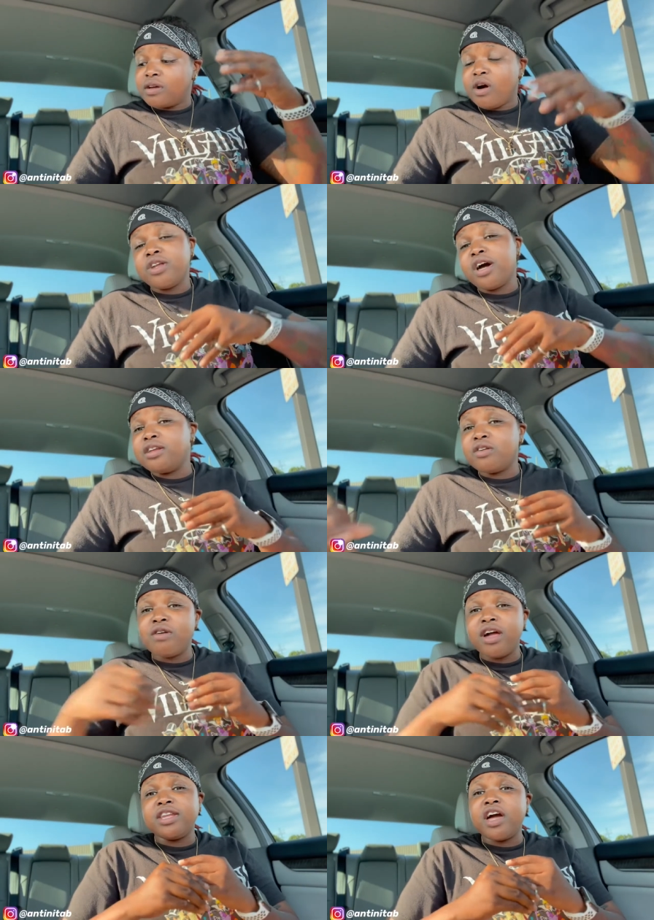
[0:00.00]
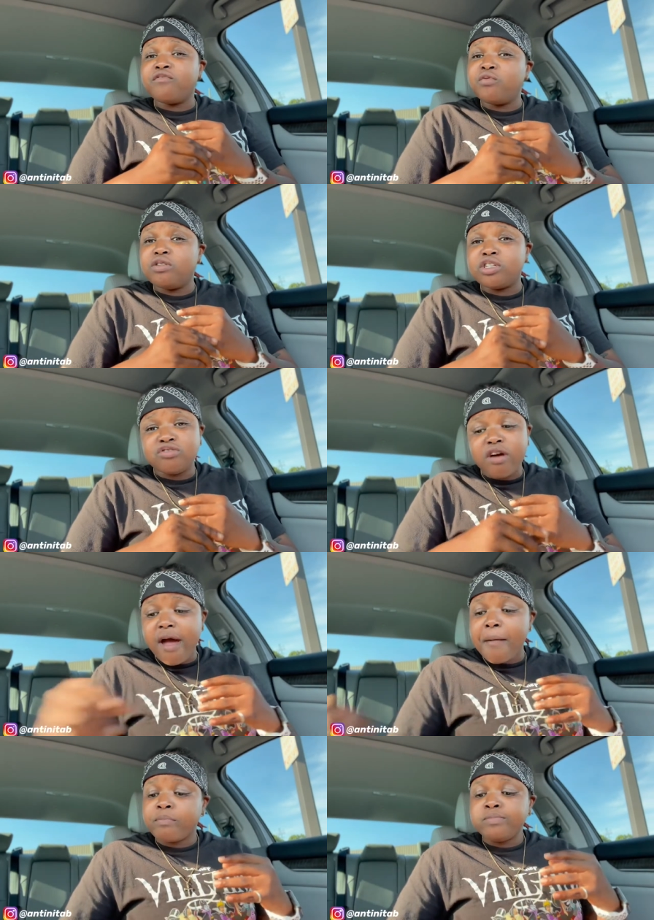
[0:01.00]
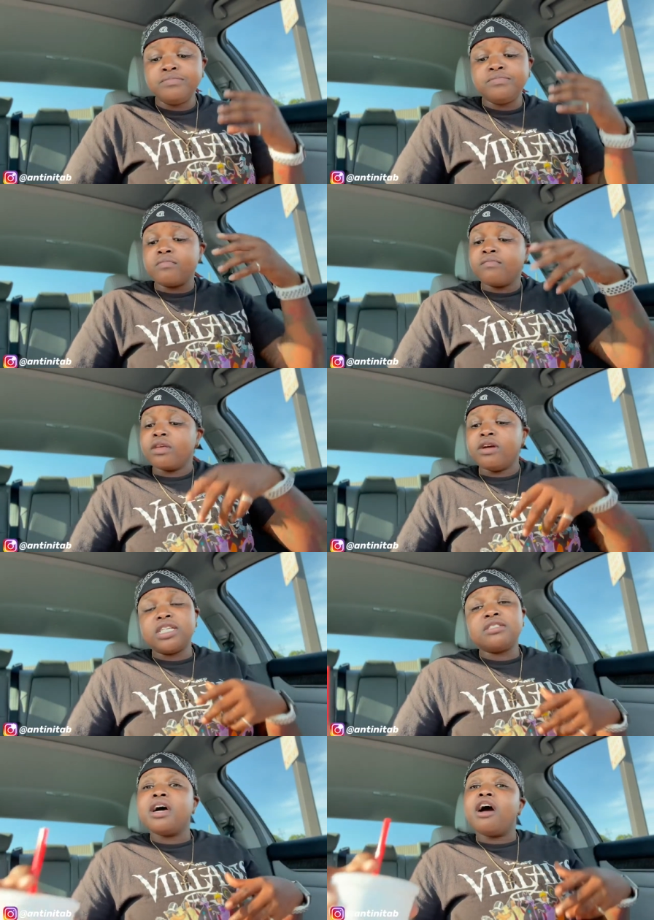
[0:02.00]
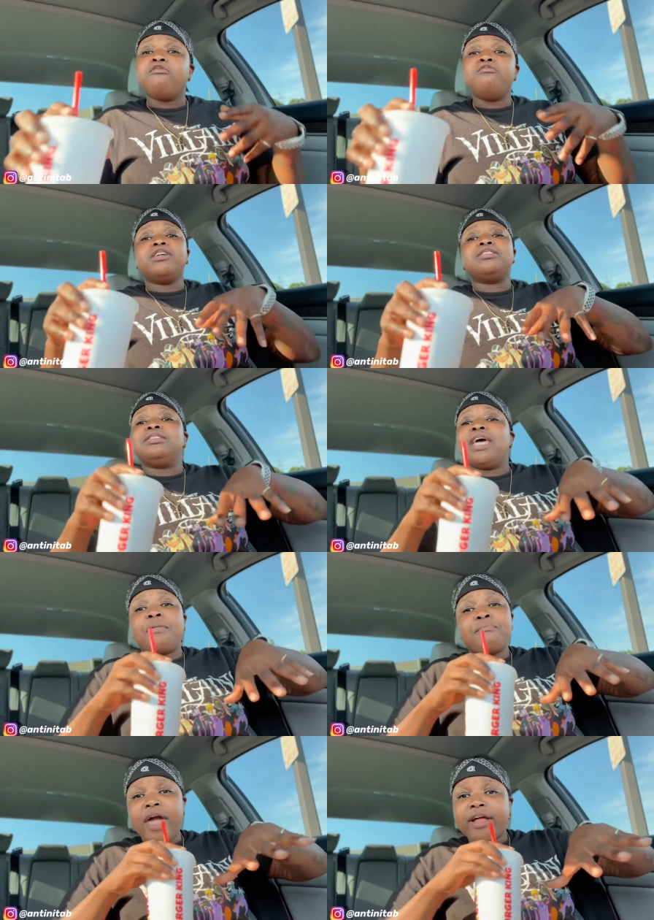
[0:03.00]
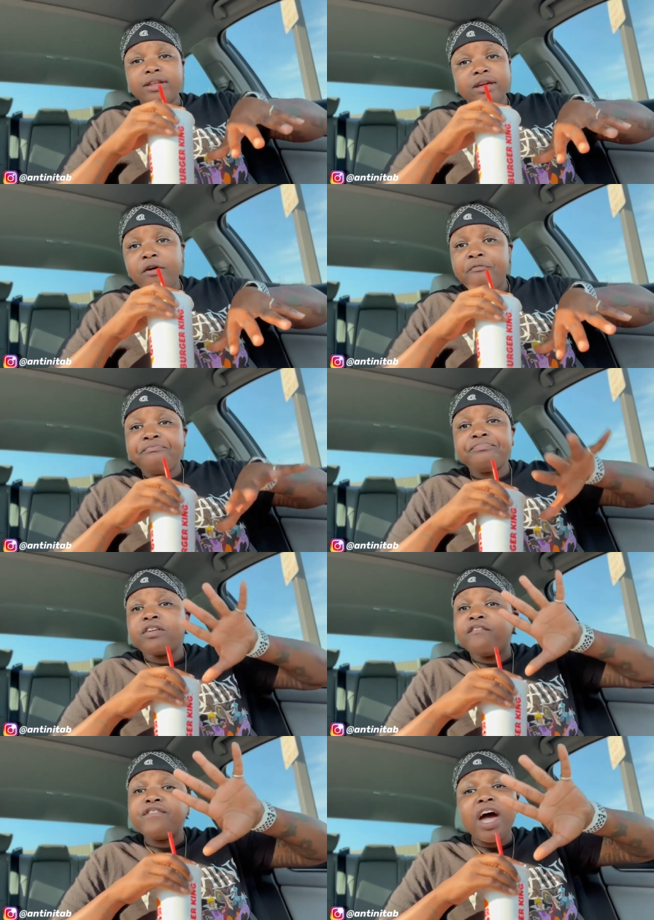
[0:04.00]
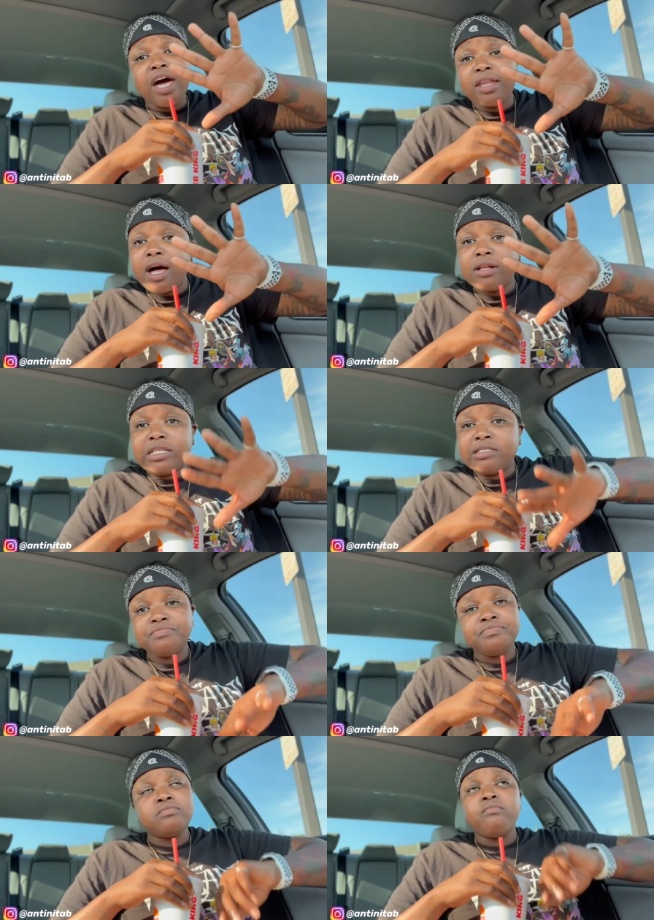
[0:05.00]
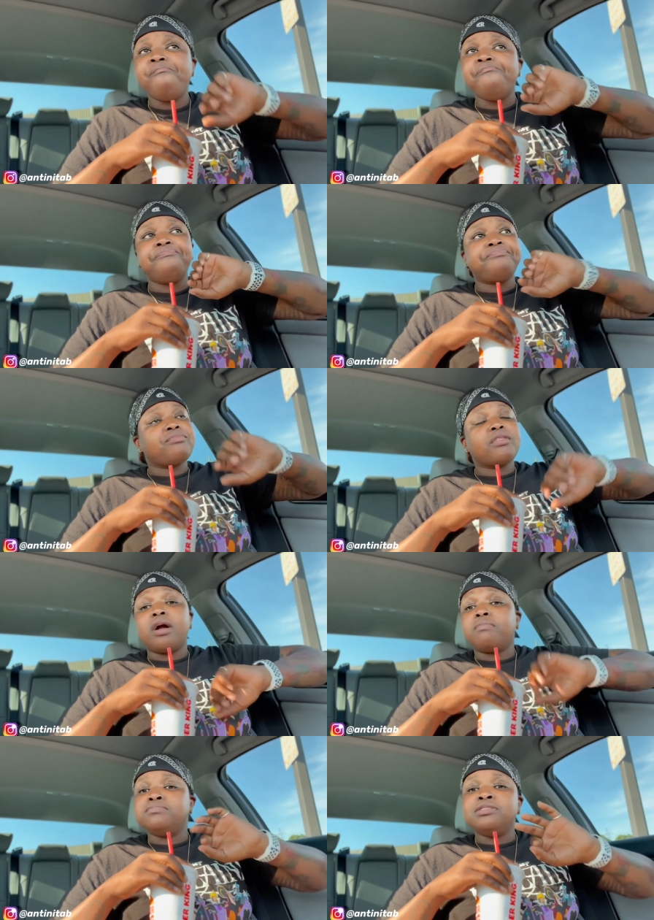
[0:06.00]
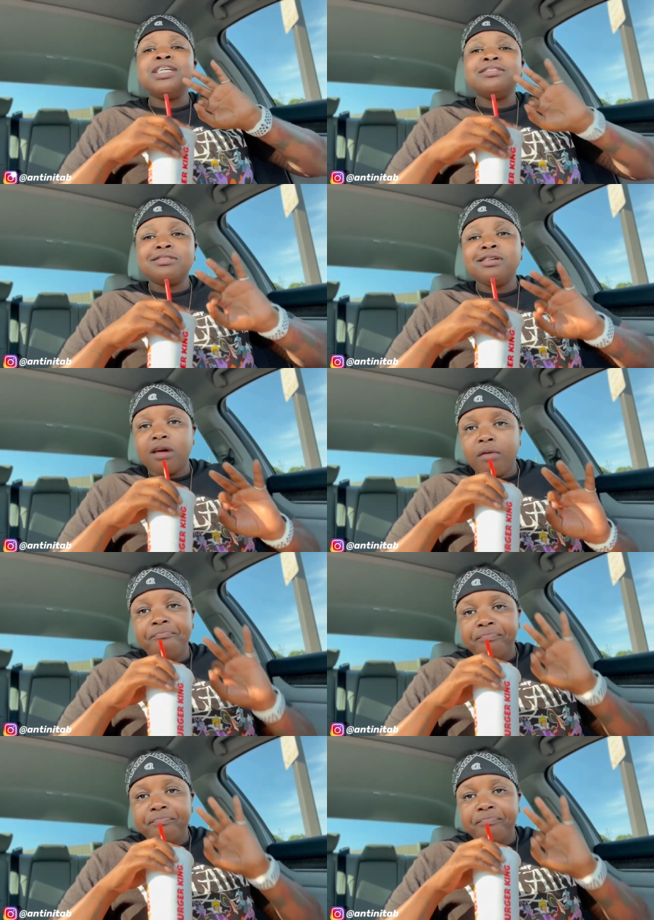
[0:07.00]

Go down there right now if you want to try this stock with snack pack deal, $5. It's good.